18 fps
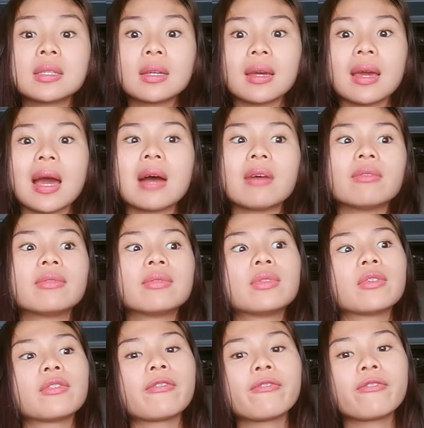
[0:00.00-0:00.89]
have the
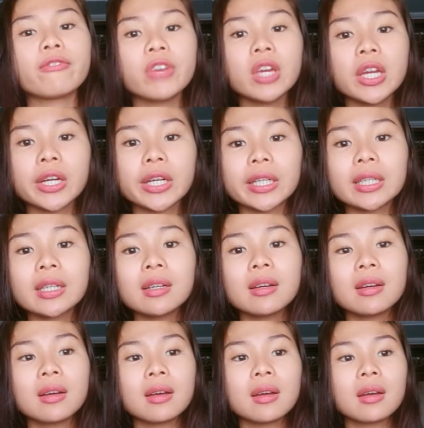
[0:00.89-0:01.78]
coronavirus, but
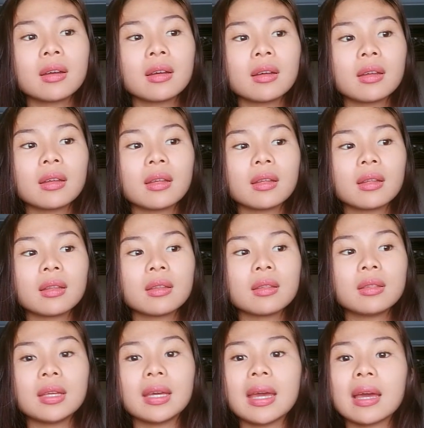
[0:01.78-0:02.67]
because they have the
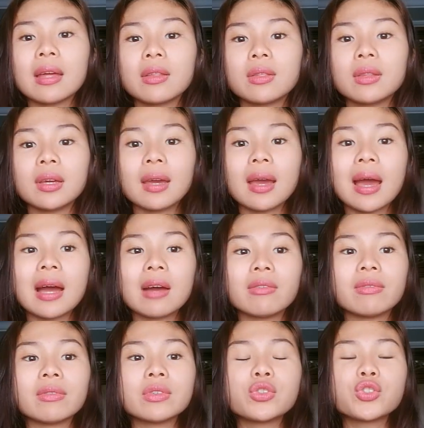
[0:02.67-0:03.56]
fear.
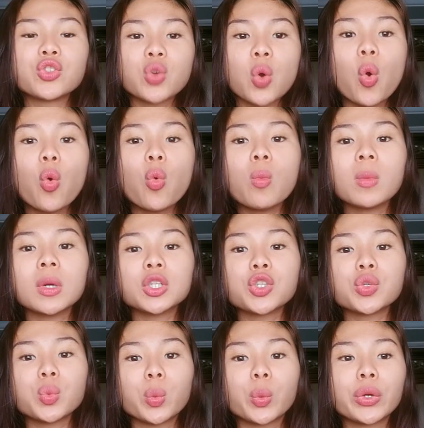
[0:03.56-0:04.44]

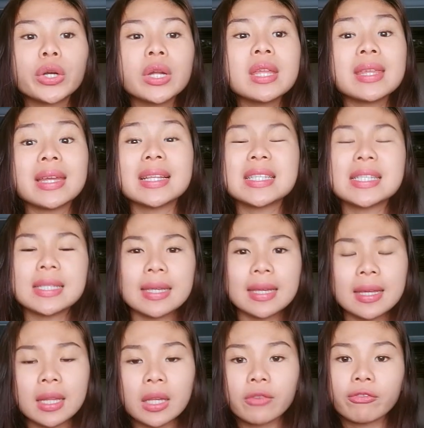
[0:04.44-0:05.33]
They
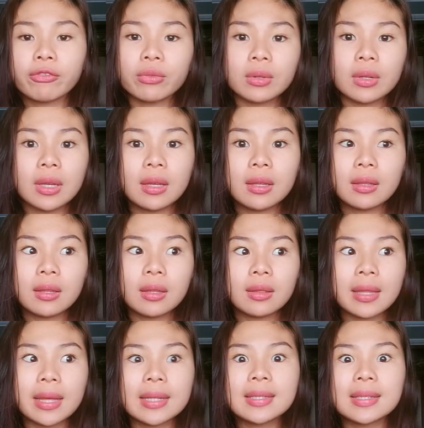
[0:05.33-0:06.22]
have so
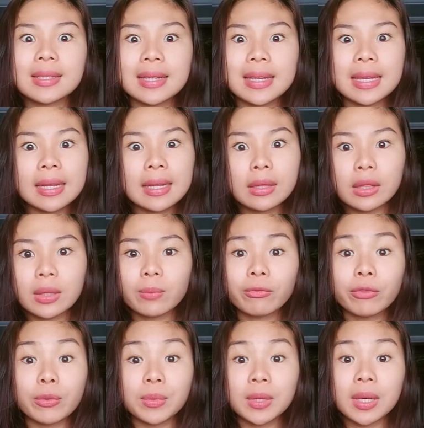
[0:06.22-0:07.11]
much worry that it's
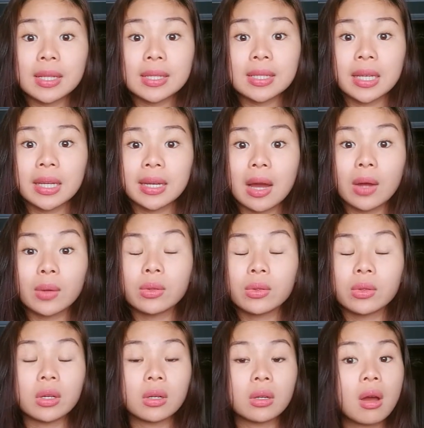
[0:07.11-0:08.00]
eating
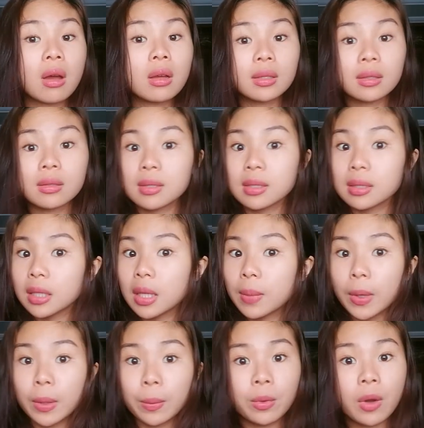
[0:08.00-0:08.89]
them from
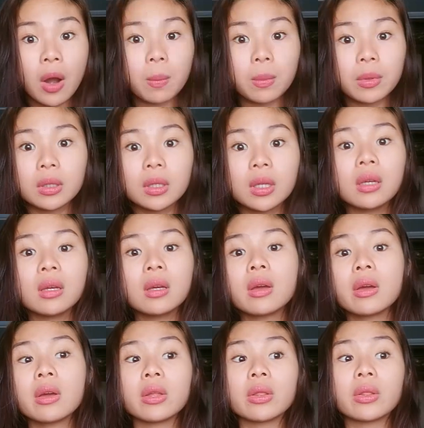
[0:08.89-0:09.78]
the inside out. They're
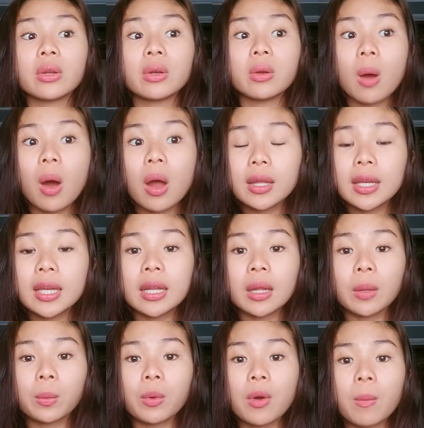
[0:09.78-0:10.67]
not
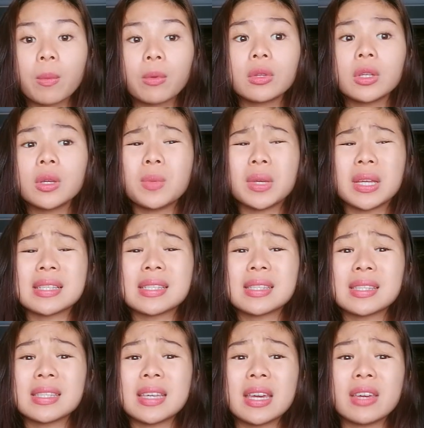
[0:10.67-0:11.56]
sleeping properly.
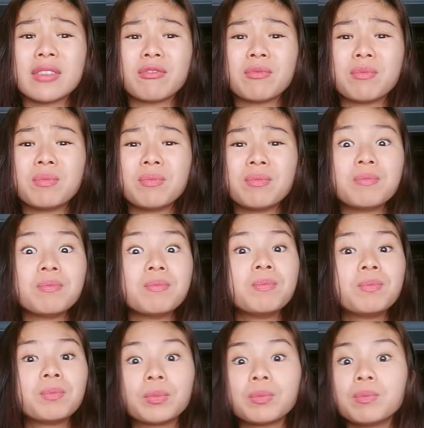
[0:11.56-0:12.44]
They're not eating
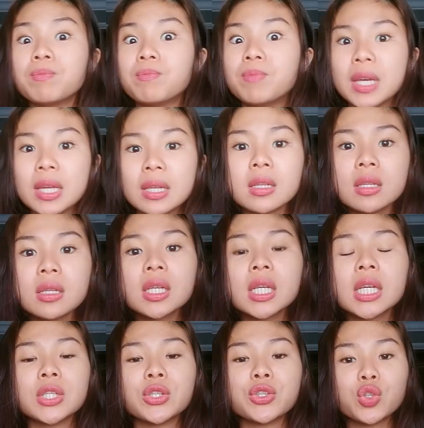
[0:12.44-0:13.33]
properly because
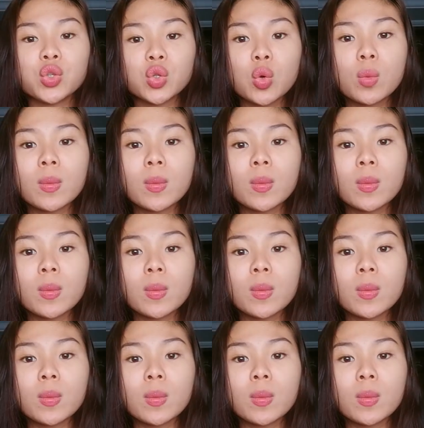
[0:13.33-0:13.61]
they've